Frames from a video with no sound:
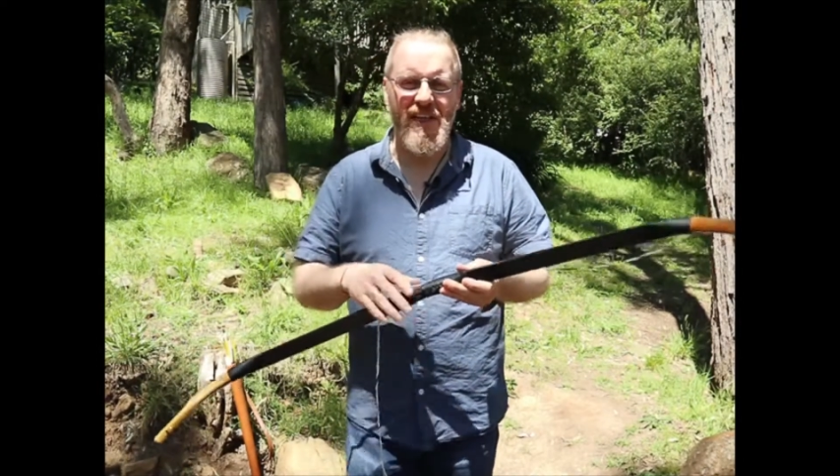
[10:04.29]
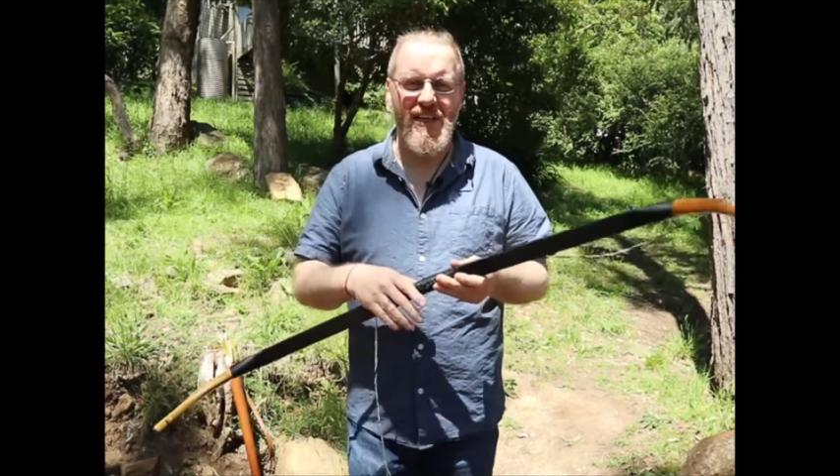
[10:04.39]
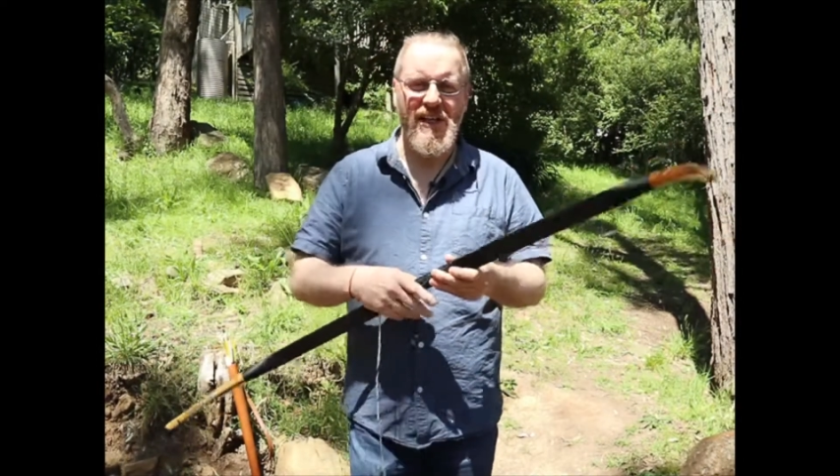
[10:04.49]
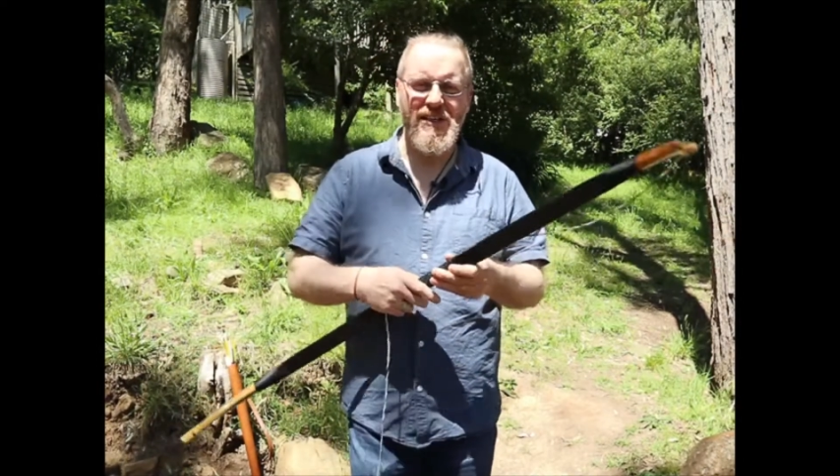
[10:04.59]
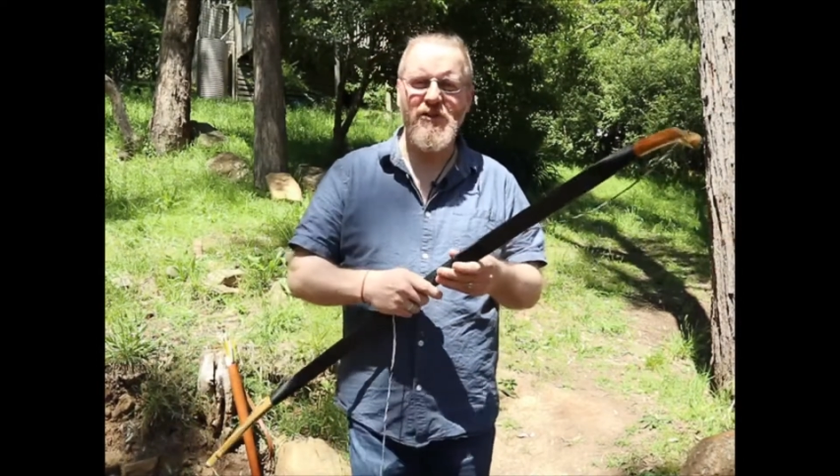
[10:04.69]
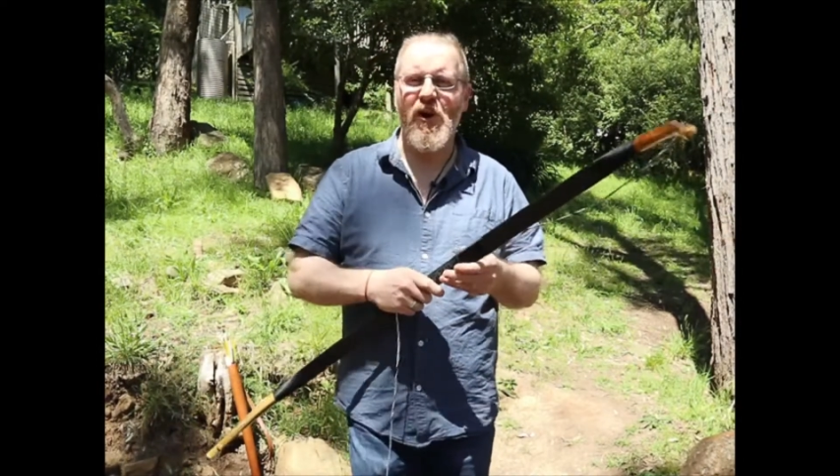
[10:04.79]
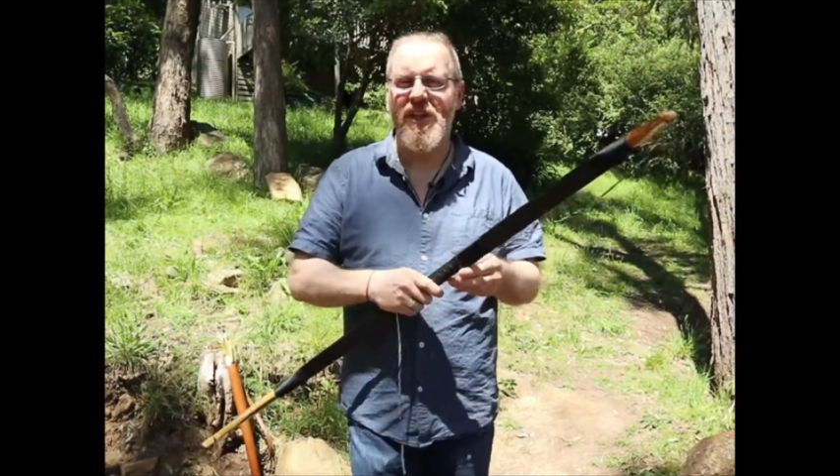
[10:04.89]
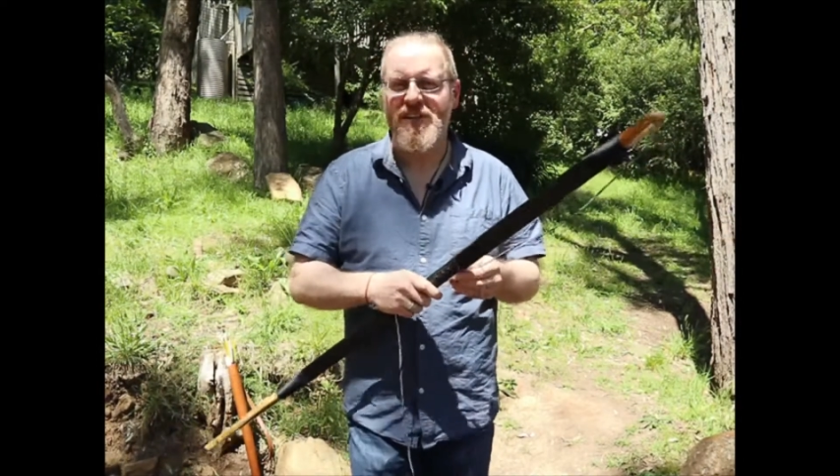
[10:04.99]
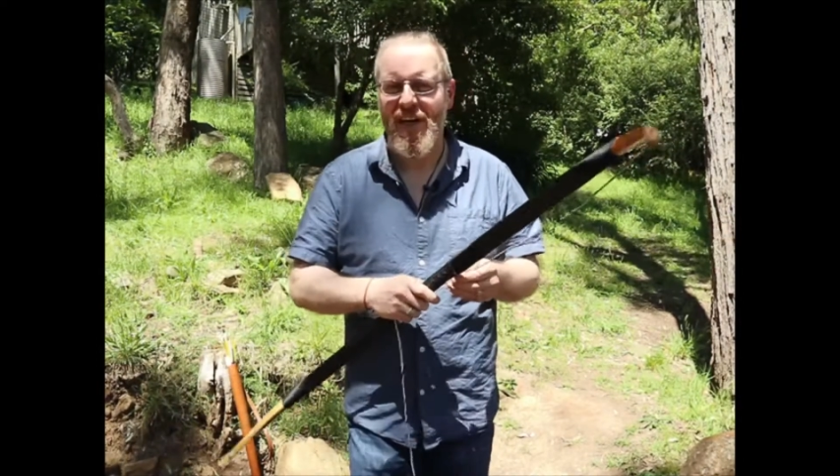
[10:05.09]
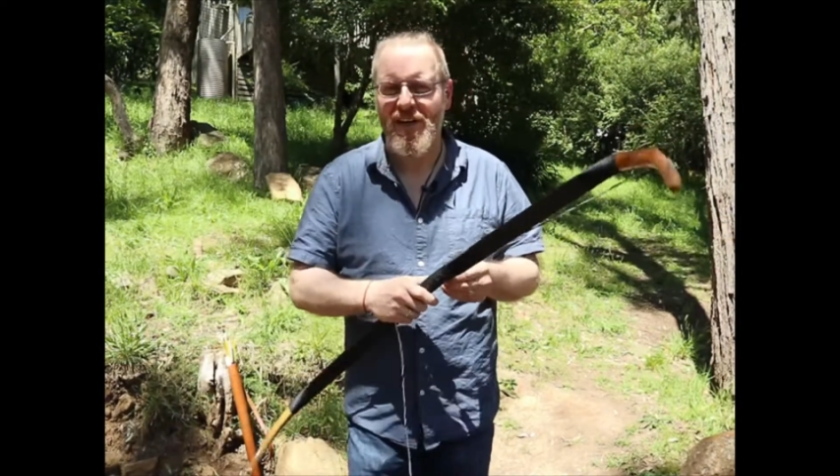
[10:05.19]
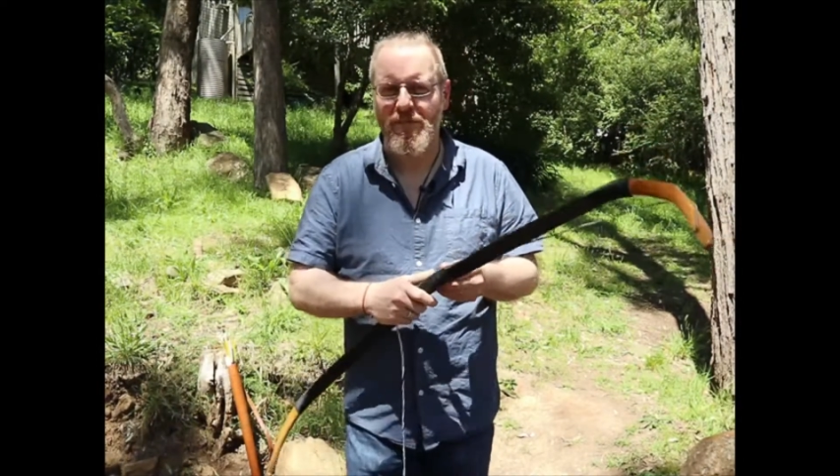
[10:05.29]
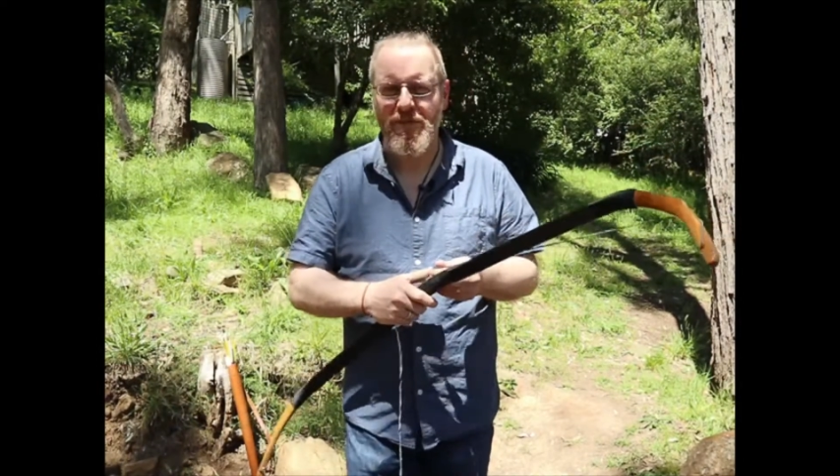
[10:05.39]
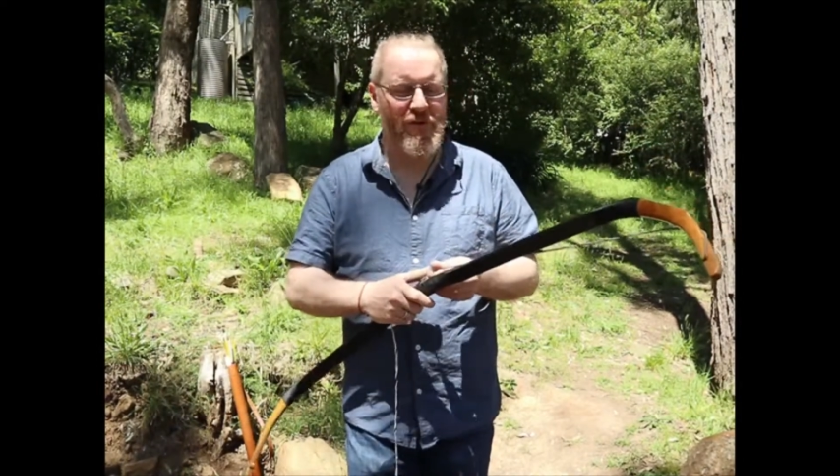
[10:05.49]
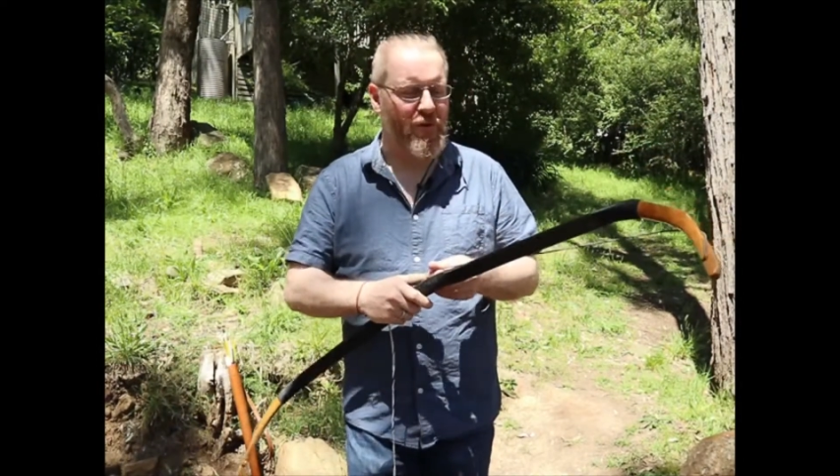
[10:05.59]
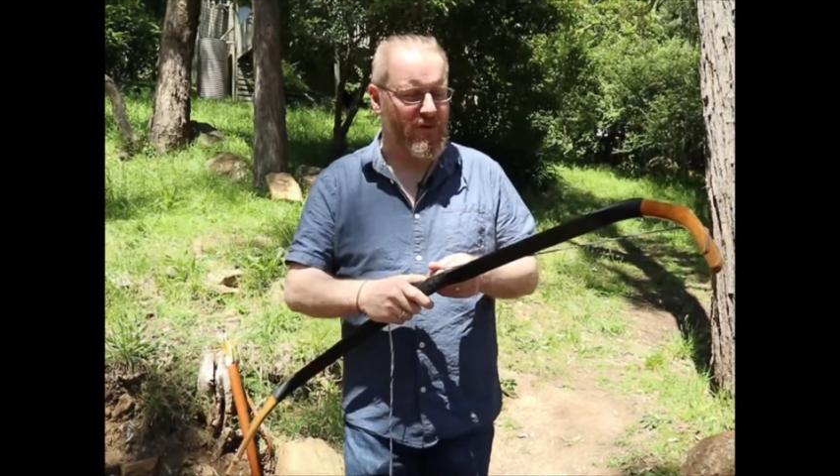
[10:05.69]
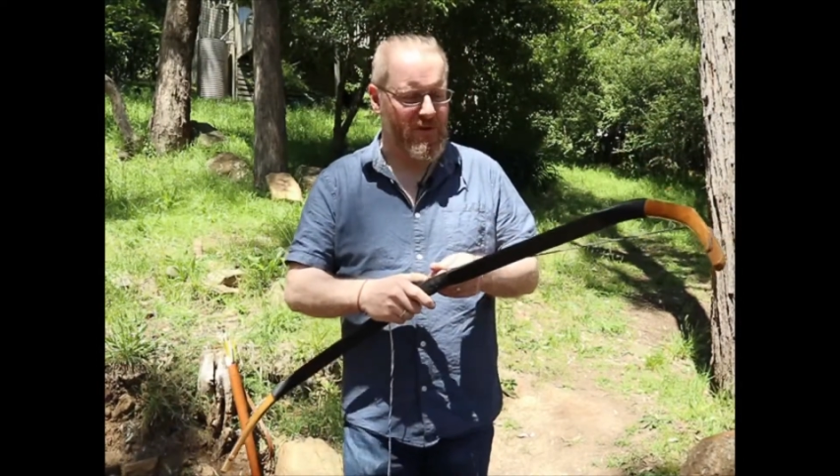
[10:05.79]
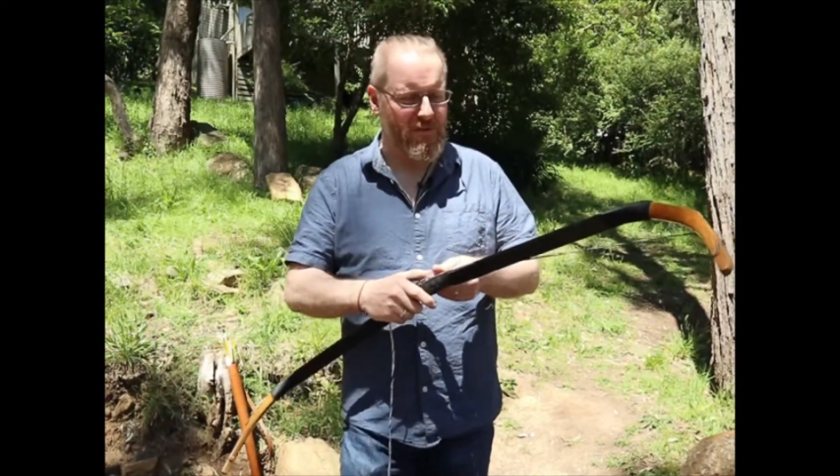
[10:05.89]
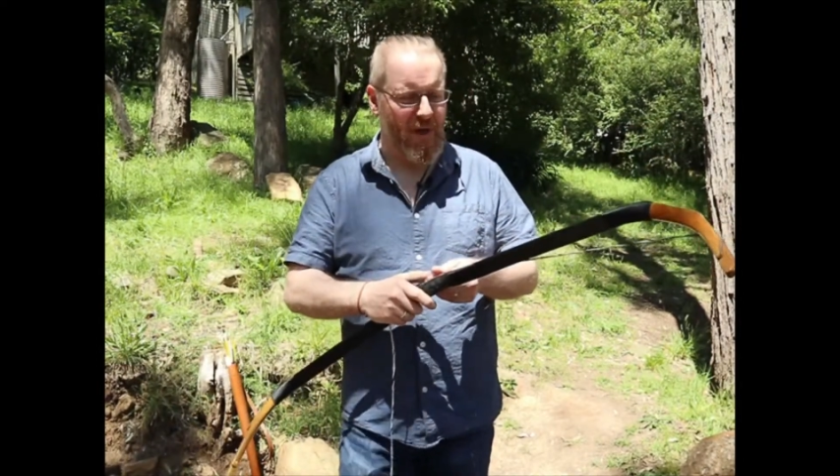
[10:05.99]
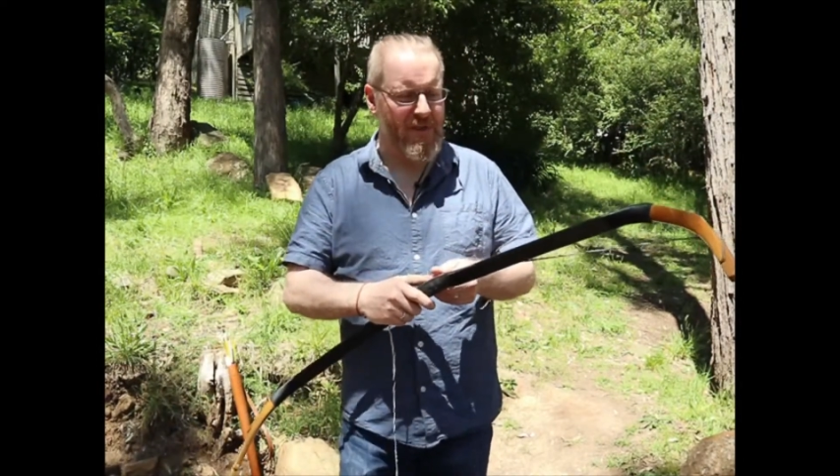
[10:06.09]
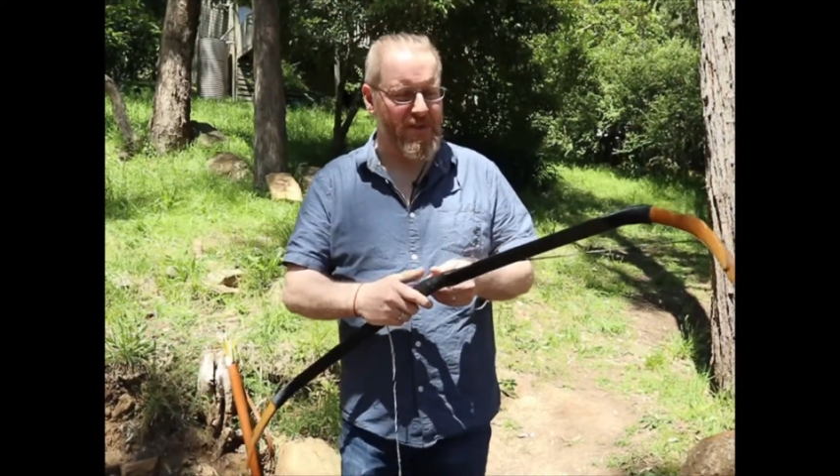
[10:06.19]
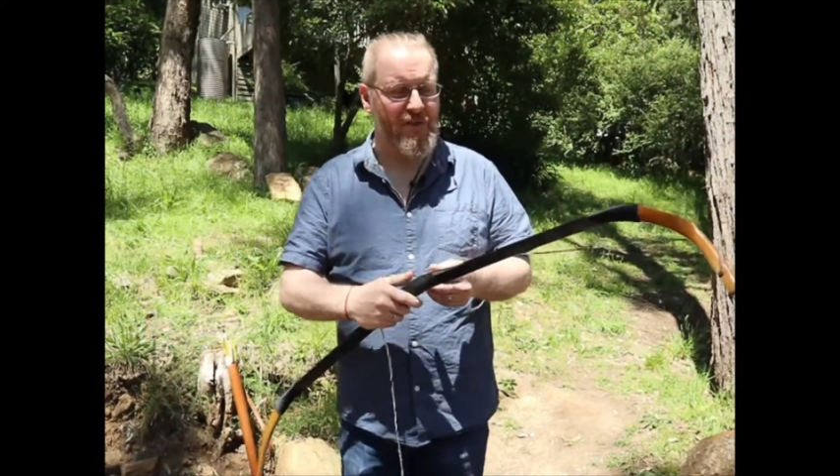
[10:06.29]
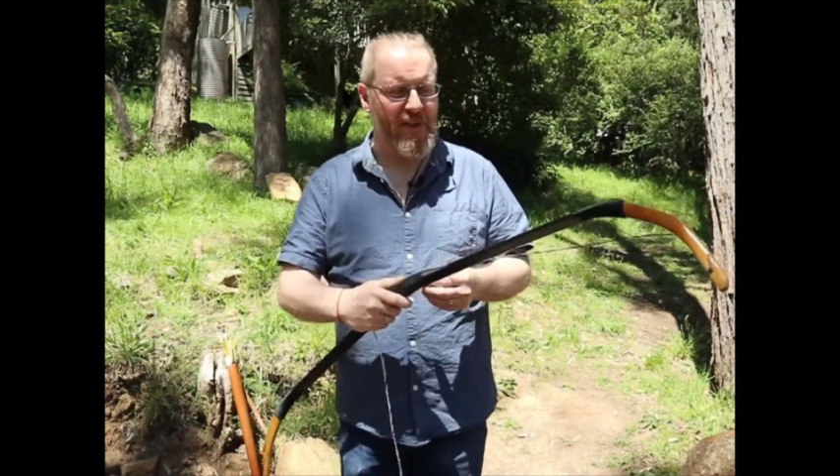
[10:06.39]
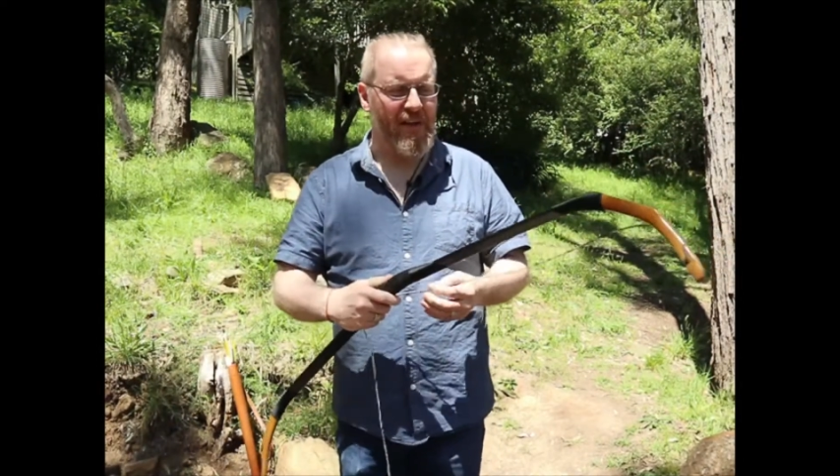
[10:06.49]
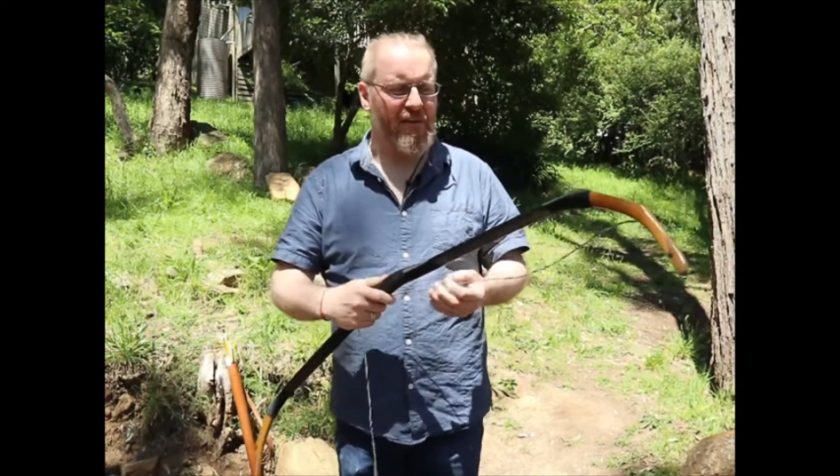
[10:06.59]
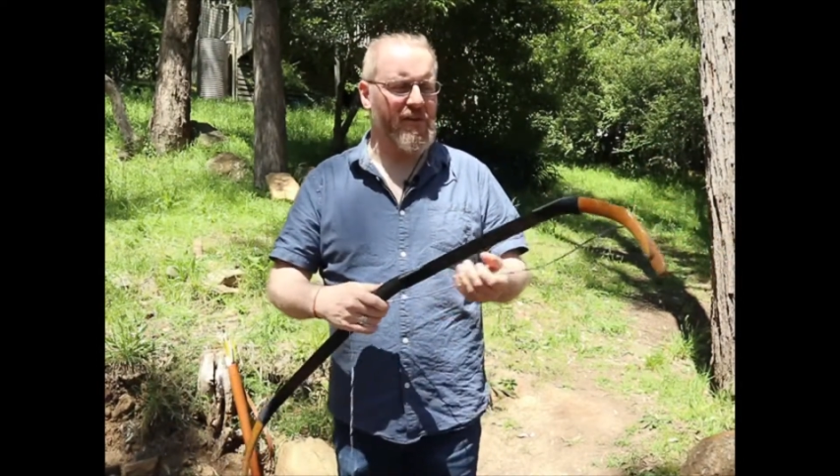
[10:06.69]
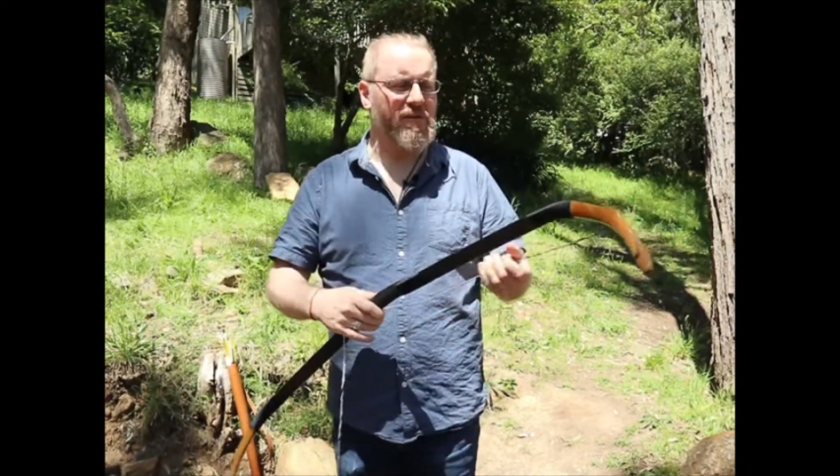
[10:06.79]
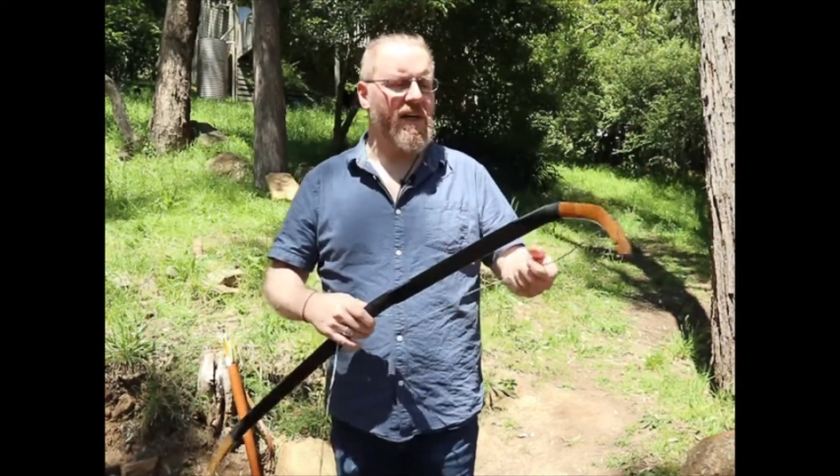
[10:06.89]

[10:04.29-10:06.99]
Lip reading: It's not an exact copy, of course, but it's a good analog.